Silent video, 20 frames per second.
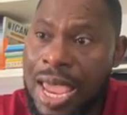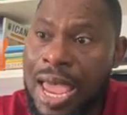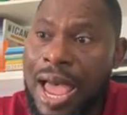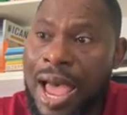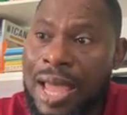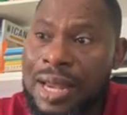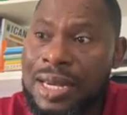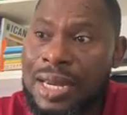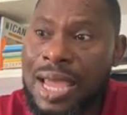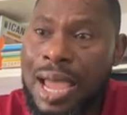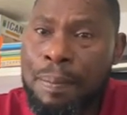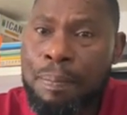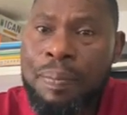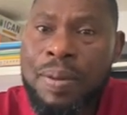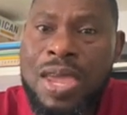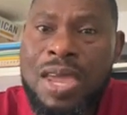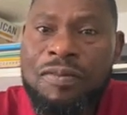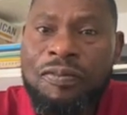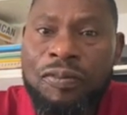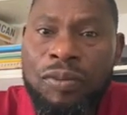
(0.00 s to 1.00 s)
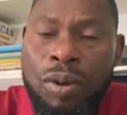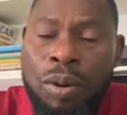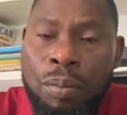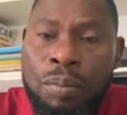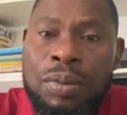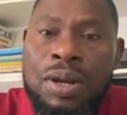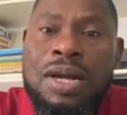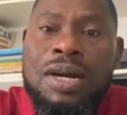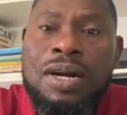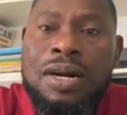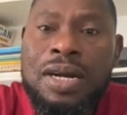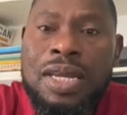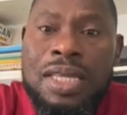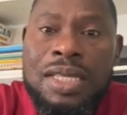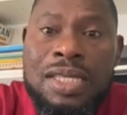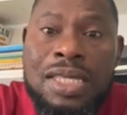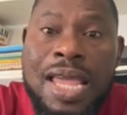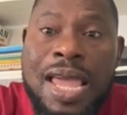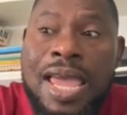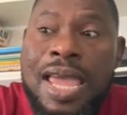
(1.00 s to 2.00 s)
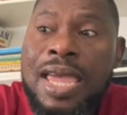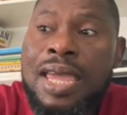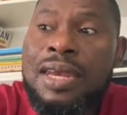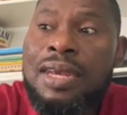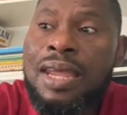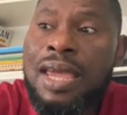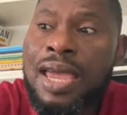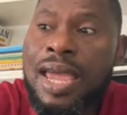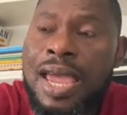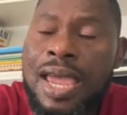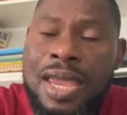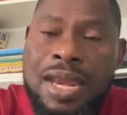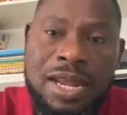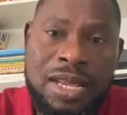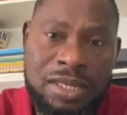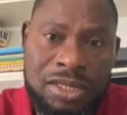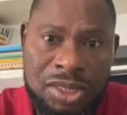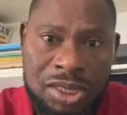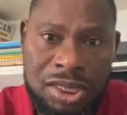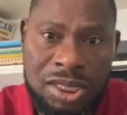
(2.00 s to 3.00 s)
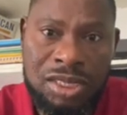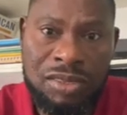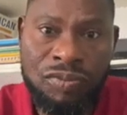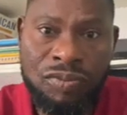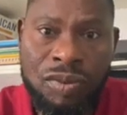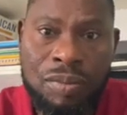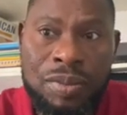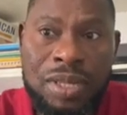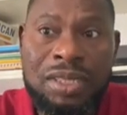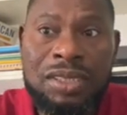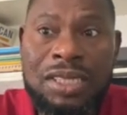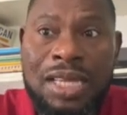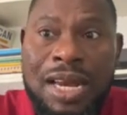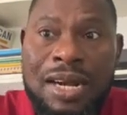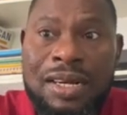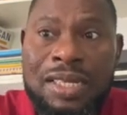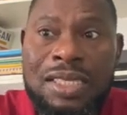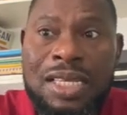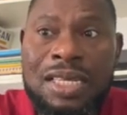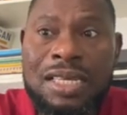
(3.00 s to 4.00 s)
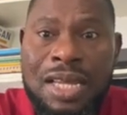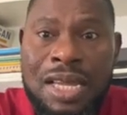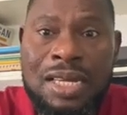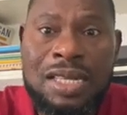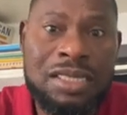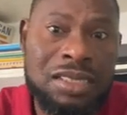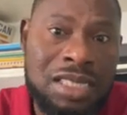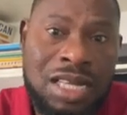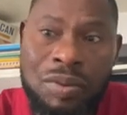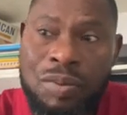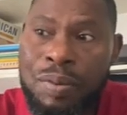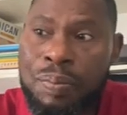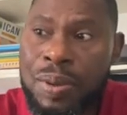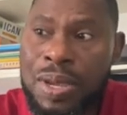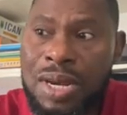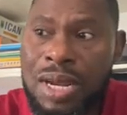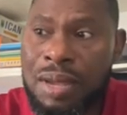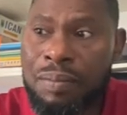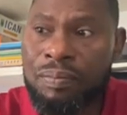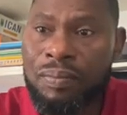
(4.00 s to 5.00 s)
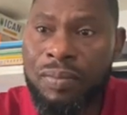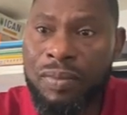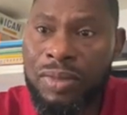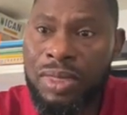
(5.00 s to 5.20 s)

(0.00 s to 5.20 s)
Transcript: And they are paid from retained earnings. It's from inside retained earnings that we pay them.